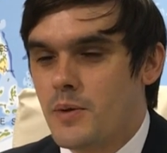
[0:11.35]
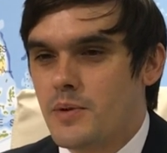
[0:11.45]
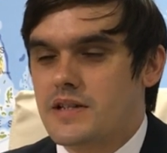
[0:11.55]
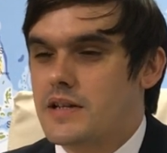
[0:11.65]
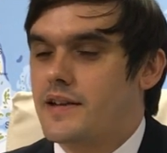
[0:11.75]

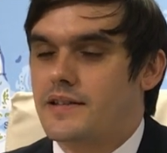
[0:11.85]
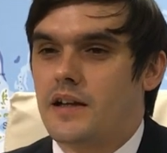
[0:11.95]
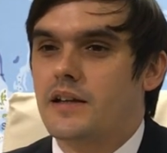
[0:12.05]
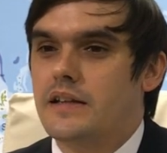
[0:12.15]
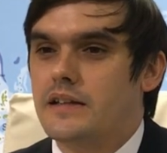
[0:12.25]
But actually I
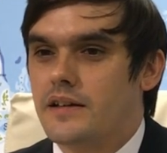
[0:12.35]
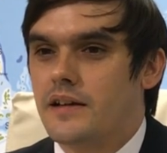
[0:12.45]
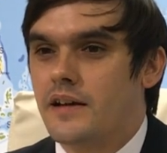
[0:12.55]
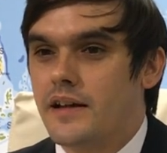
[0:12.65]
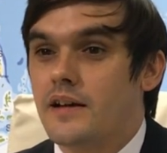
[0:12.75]
studied
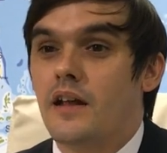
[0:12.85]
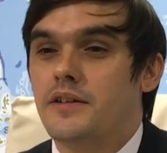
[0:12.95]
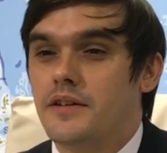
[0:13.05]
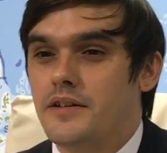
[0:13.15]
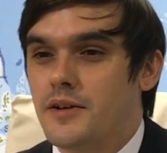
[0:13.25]
in
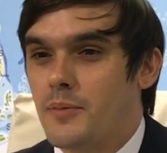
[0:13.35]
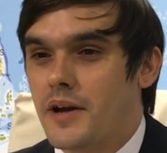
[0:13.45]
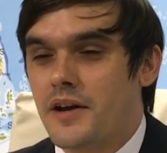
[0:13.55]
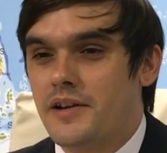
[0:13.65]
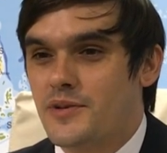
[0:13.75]
London in my
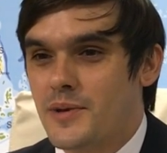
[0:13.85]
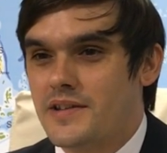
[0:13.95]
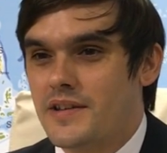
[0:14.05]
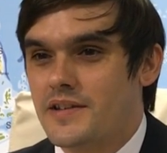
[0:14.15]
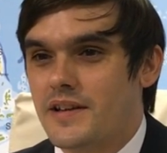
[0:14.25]
early
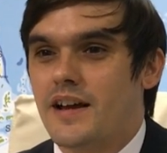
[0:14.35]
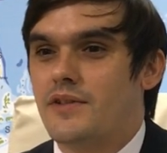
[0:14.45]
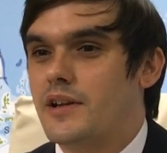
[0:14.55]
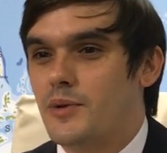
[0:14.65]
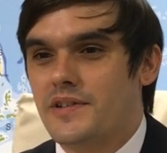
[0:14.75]
20s, and I have
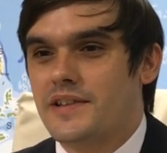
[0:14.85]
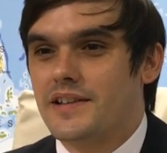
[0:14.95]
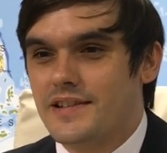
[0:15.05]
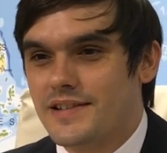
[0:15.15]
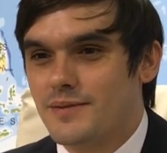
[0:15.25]
a
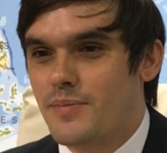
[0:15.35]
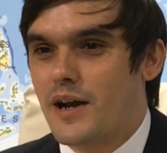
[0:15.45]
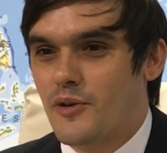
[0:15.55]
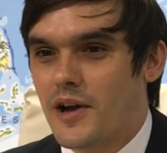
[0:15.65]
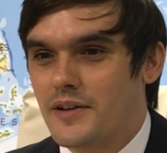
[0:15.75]
linguistics
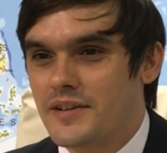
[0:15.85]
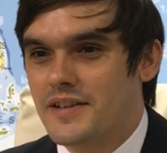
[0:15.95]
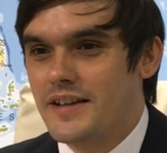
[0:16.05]
background.